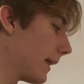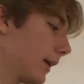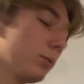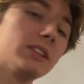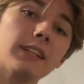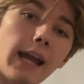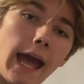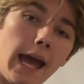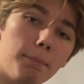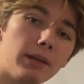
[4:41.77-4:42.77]
And what's going to
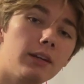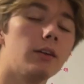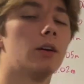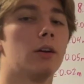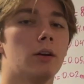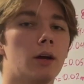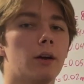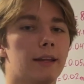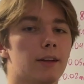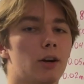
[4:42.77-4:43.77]
happen?
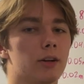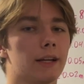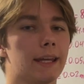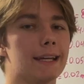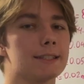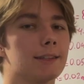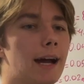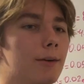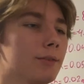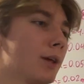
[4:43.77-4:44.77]
They're all going to cancel
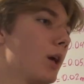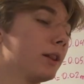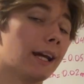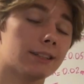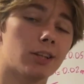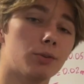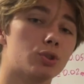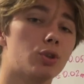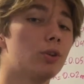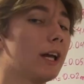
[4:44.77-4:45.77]
out. That's going to
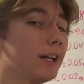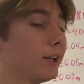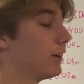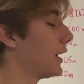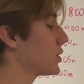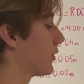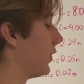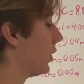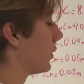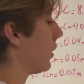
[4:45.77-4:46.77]
result in an electric
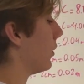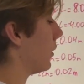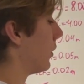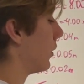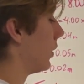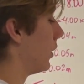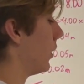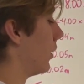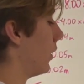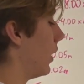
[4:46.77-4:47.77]
field
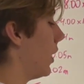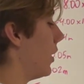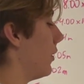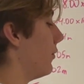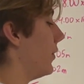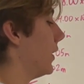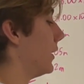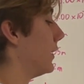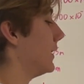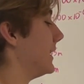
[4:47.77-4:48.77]
of
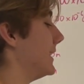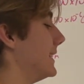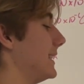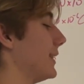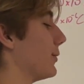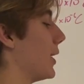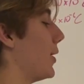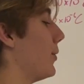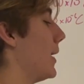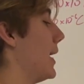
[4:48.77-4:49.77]

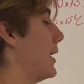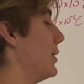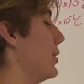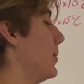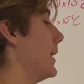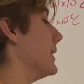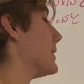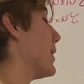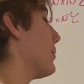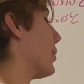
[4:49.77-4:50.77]
0
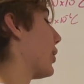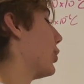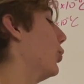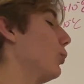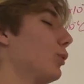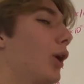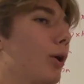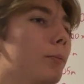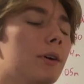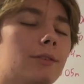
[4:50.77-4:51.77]
newtons per
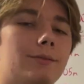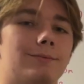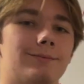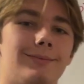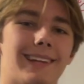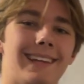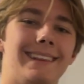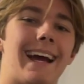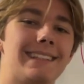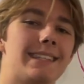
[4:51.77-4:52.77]
coulomb.
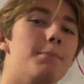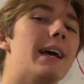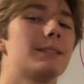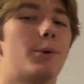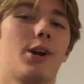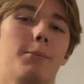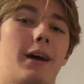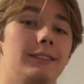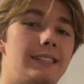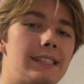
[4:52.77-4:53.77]
That's the best part
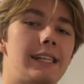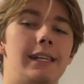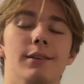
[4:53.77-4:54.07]
about C.